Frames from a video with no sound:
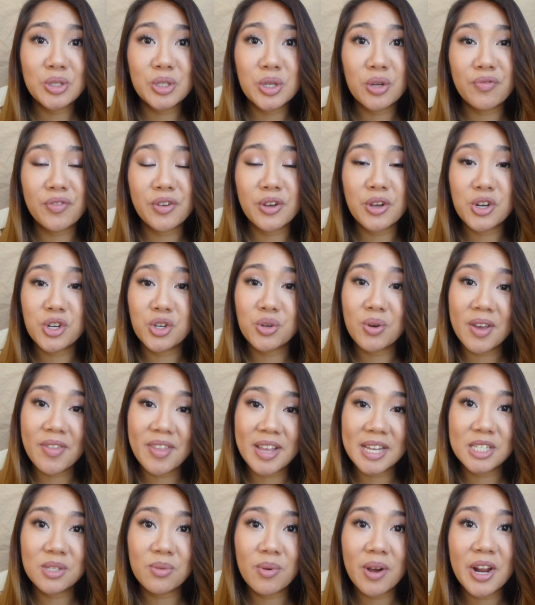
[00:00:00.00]
so if you enjoyed
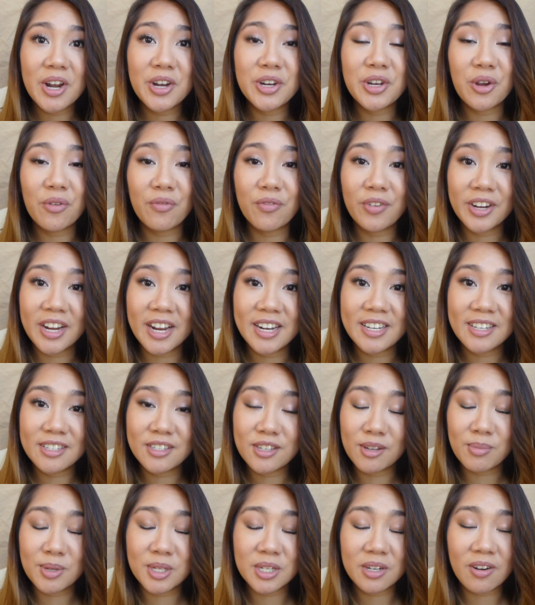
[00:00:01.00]
this one, don't forget to
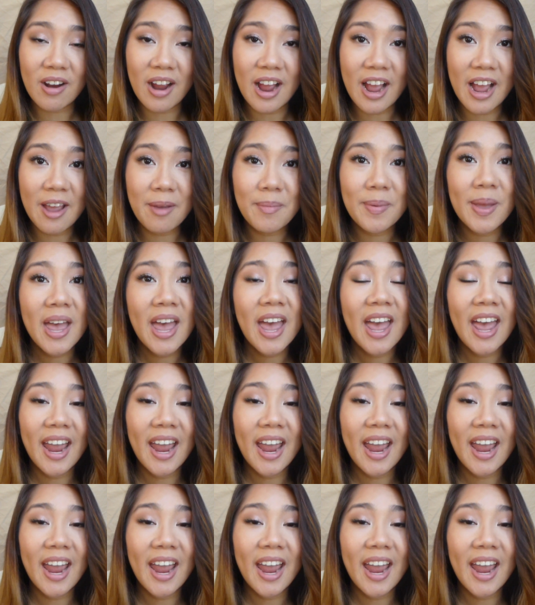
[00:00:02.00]
subscribe,